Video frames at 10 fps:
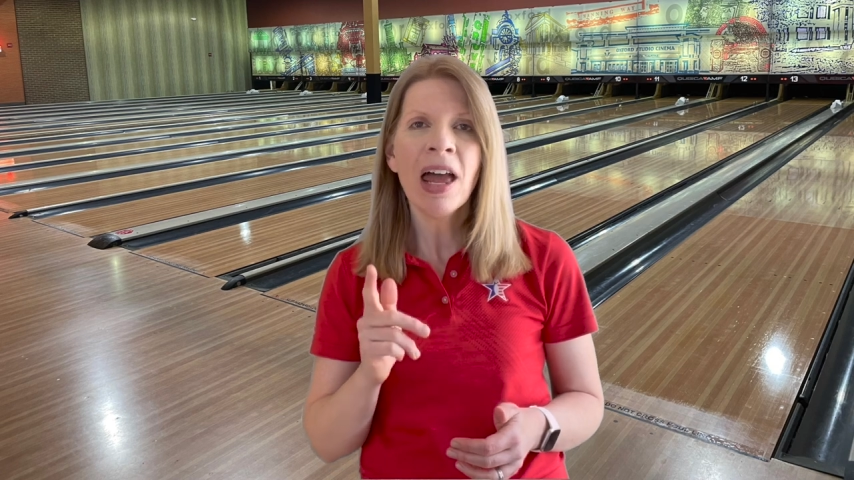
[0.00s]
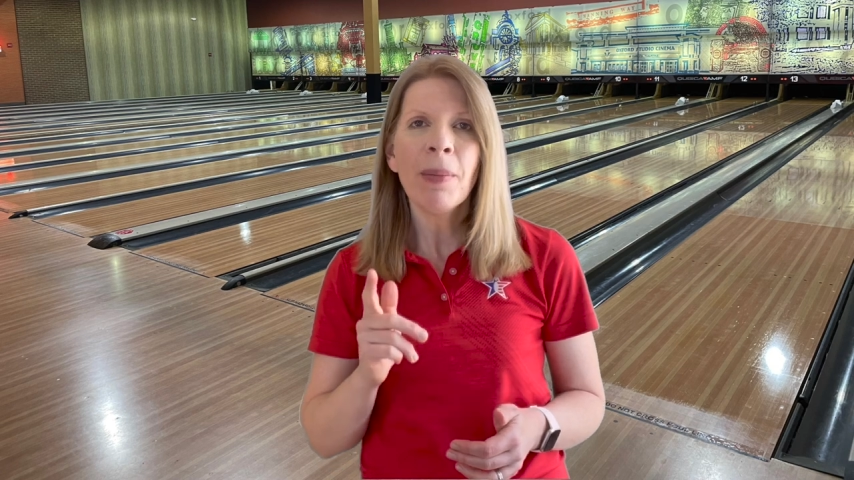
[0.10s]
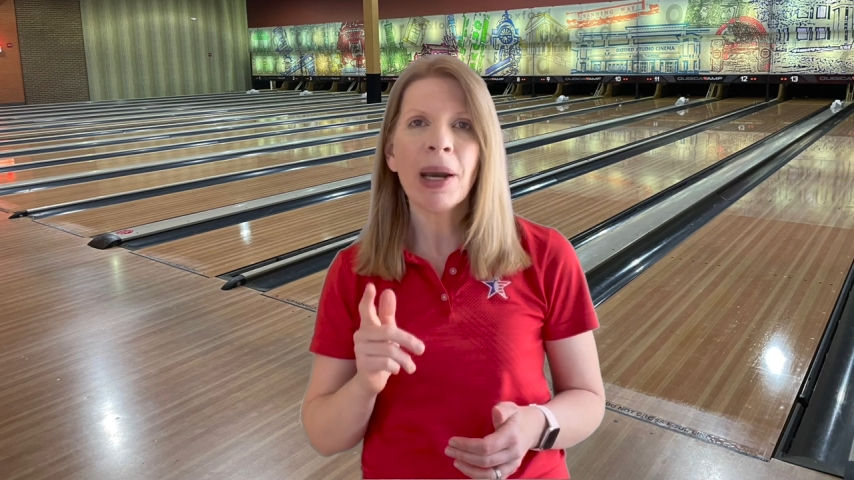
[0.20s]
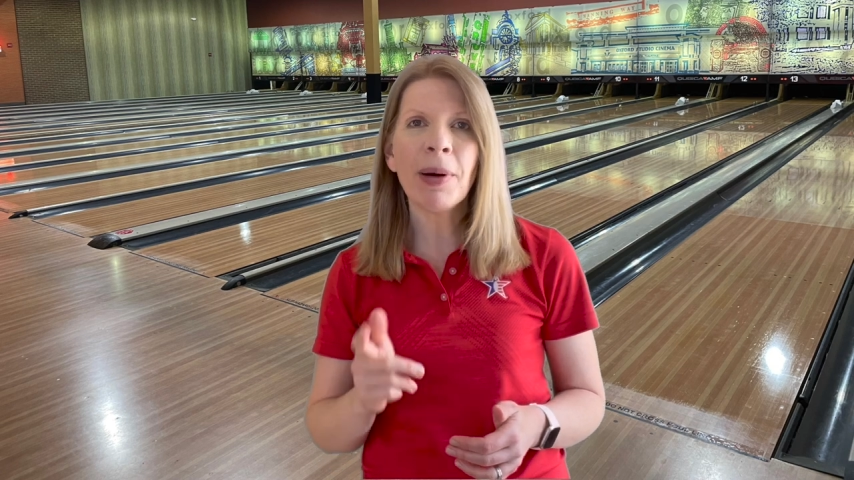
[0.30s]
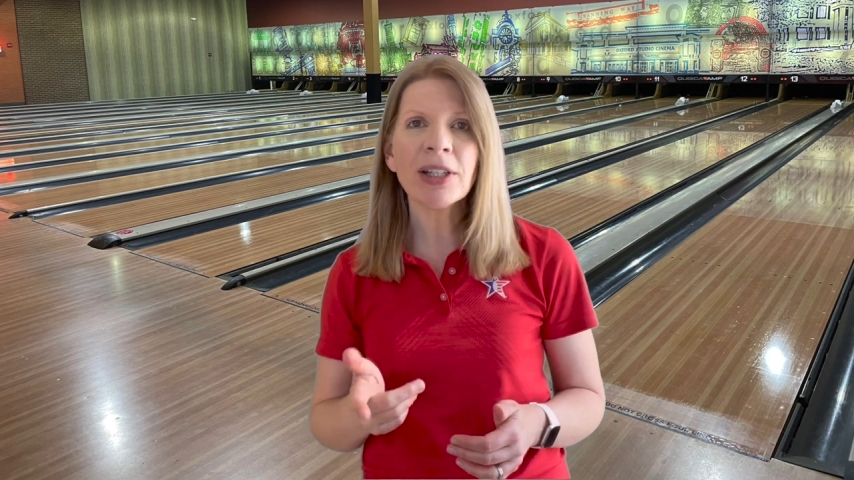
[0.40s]

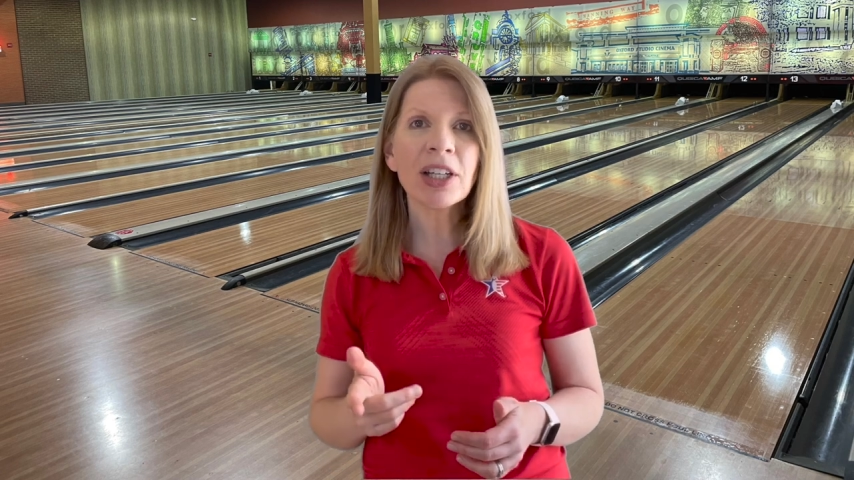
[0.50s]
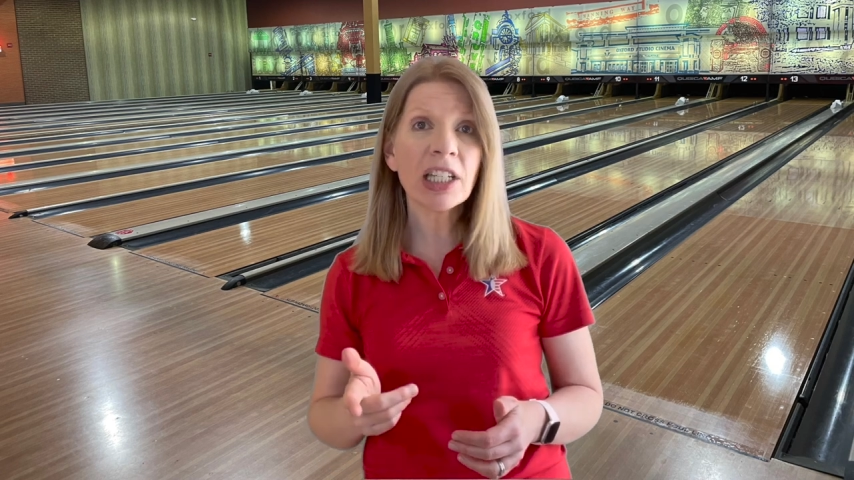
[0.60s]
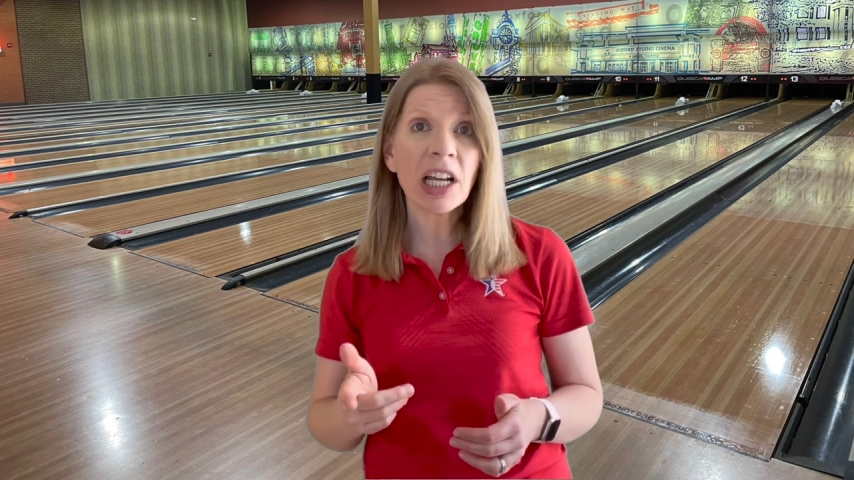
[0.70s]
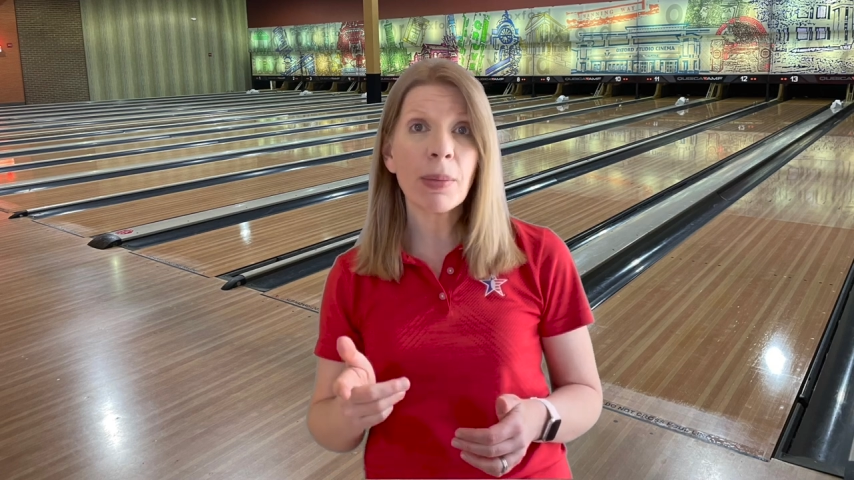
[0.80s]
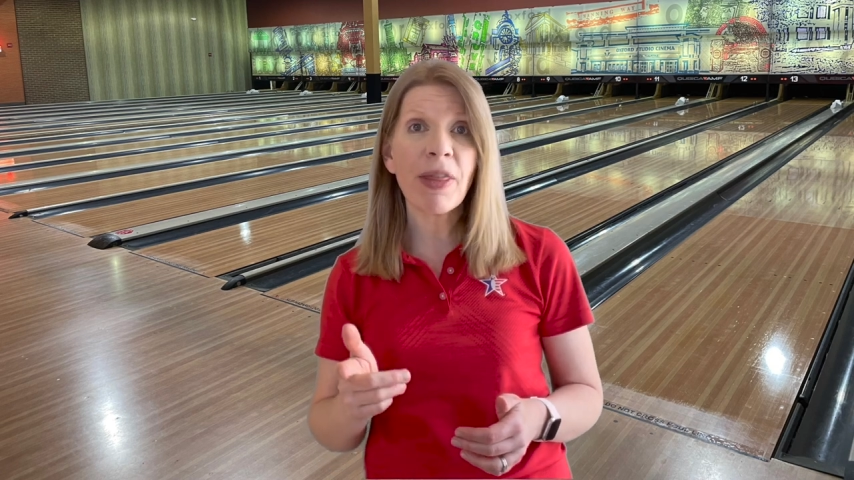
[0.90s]
But I'm also gonna
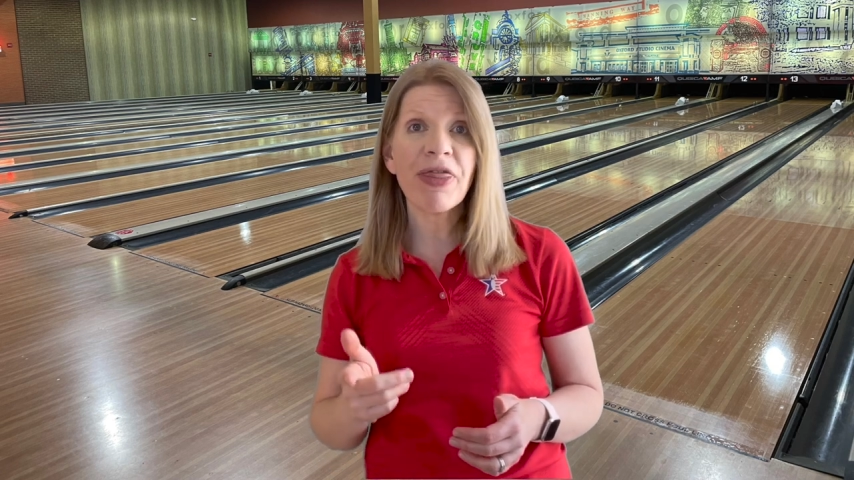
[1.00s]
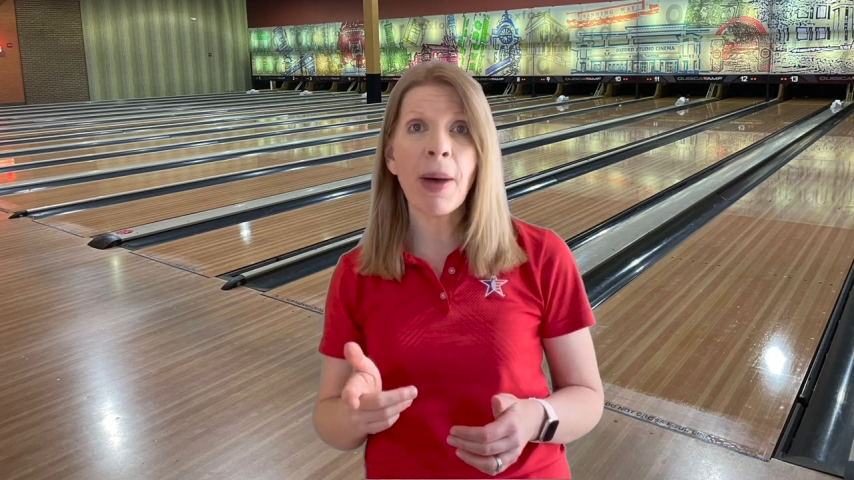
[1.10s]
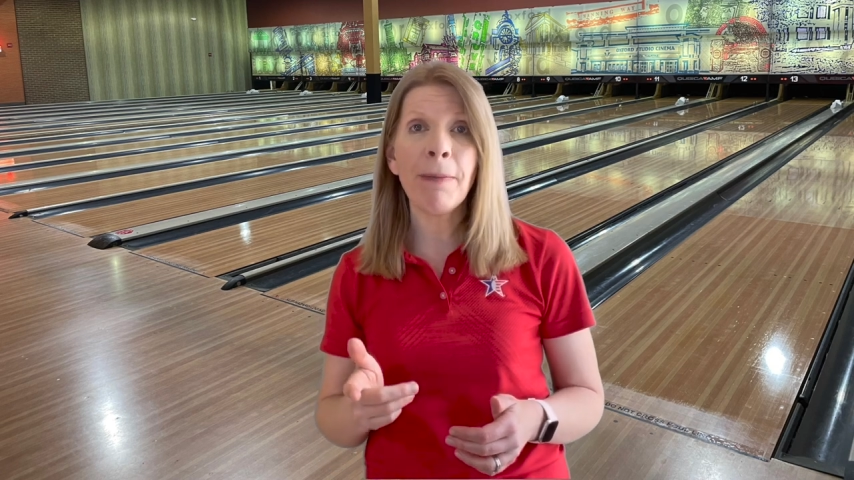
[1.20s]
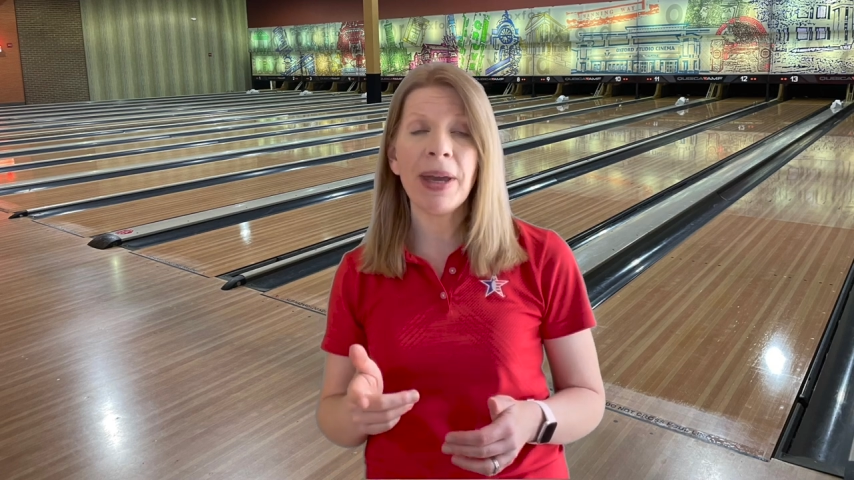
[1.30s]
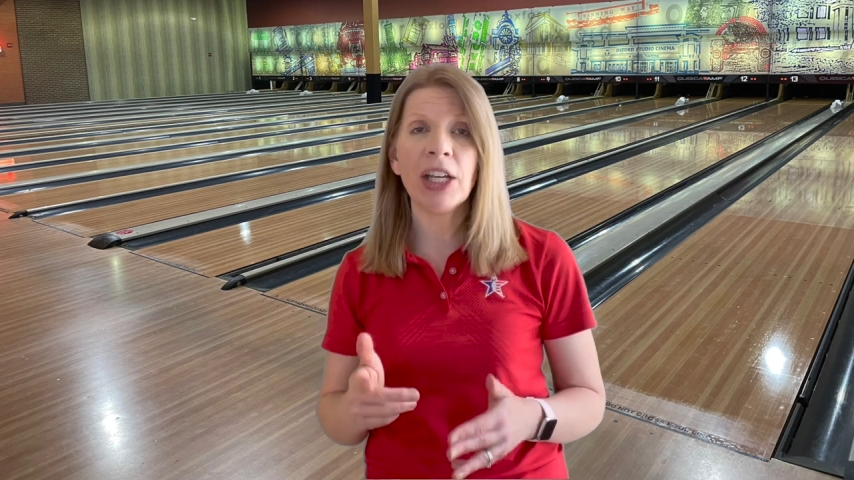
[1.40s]
talk about
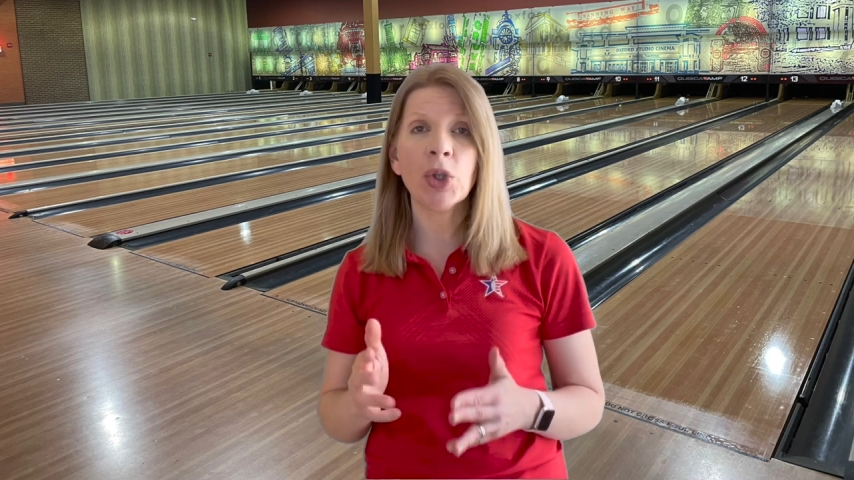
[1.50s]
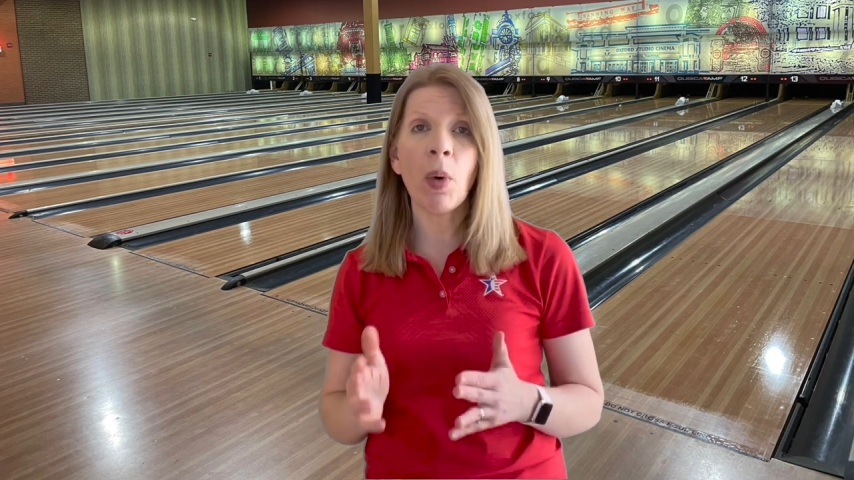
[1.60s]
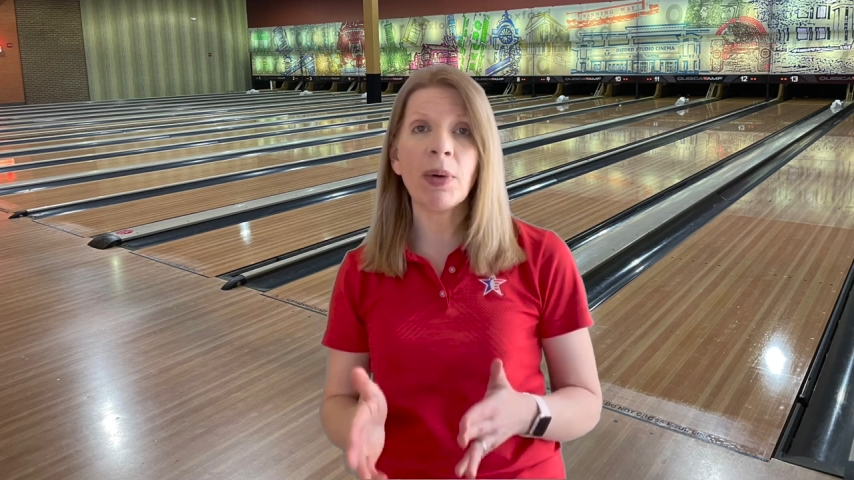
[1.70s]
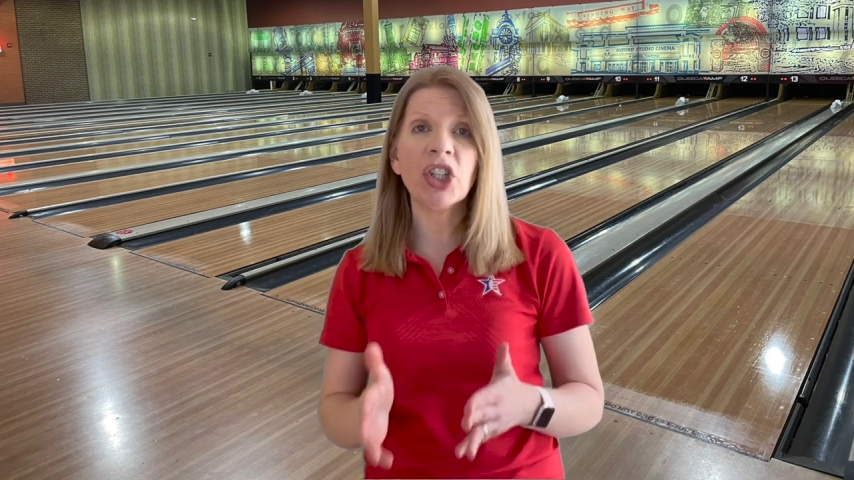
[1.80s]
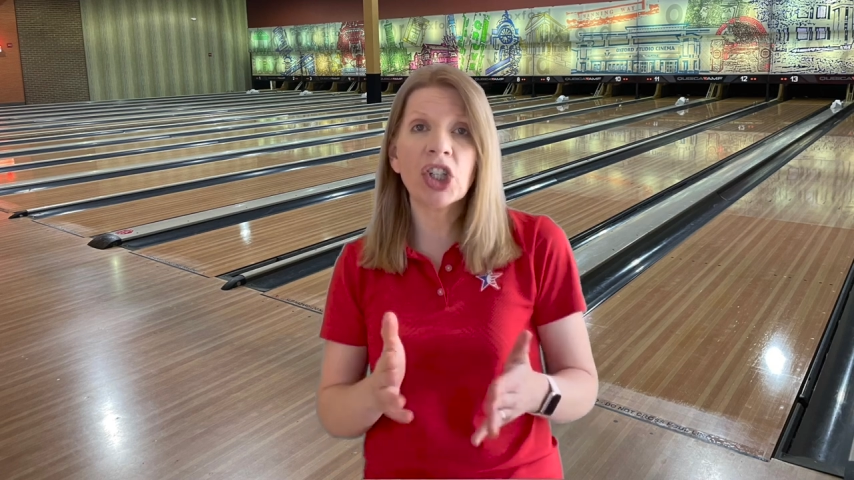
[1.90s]
thumb pitch,
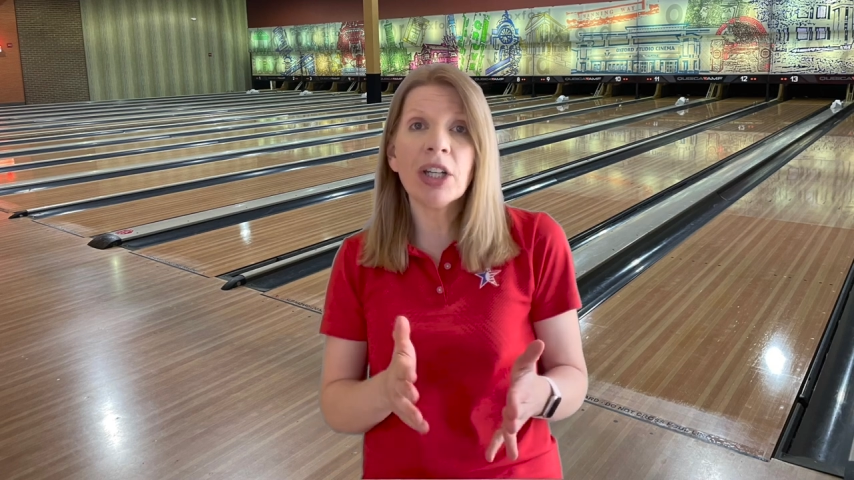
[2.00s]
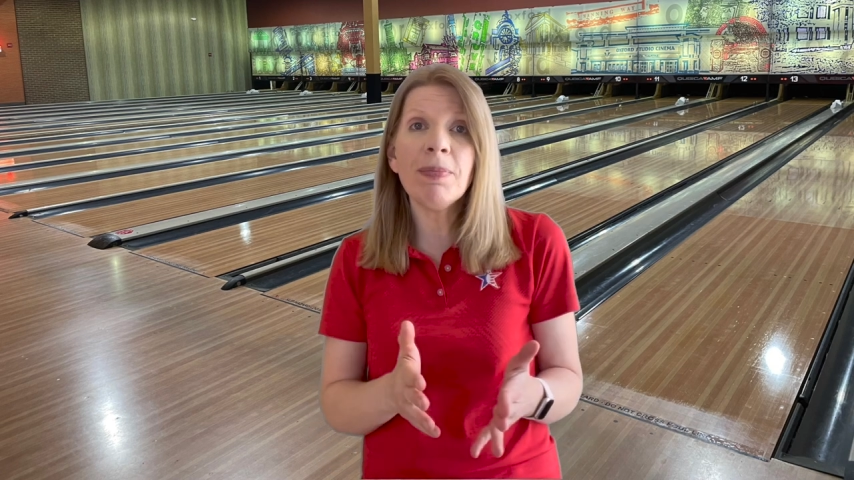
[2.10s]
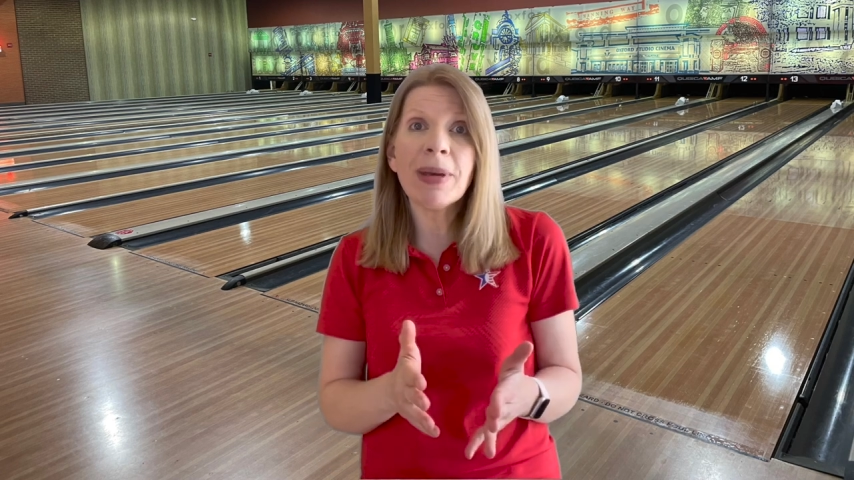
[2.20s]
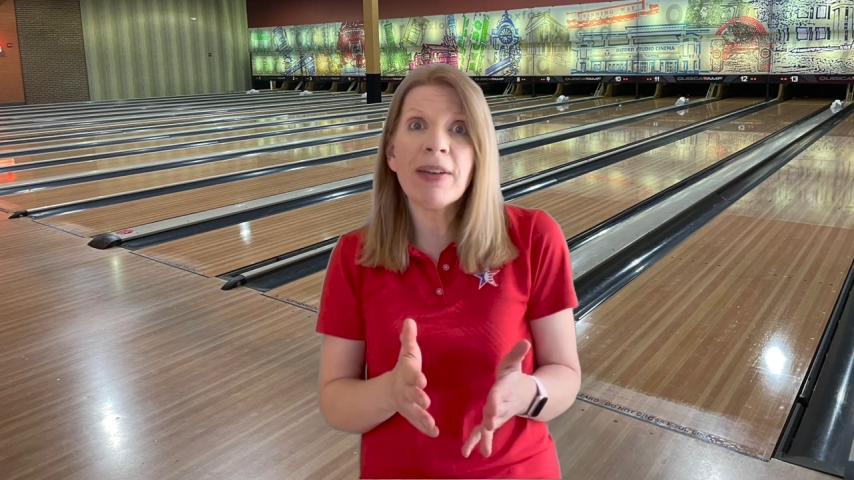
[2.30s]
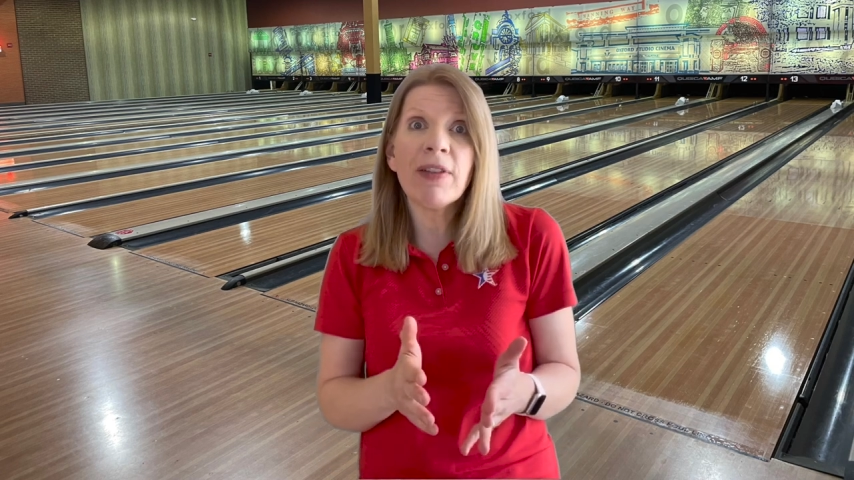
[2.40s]
what we should be